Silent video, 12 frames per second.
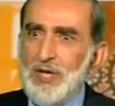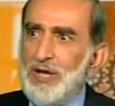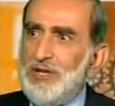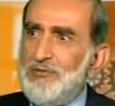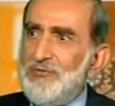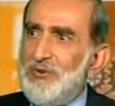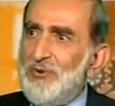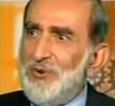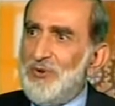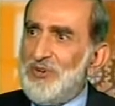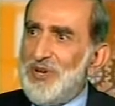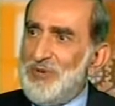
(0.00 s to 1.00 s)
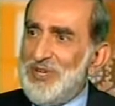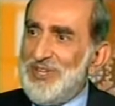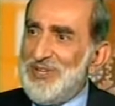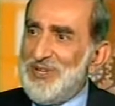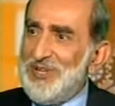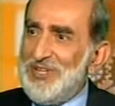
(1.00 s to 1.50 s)
Khalif, you know,
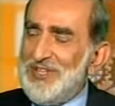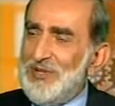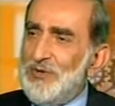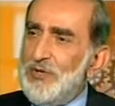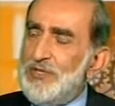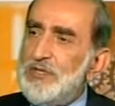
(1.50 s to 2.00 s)
coming here, you know,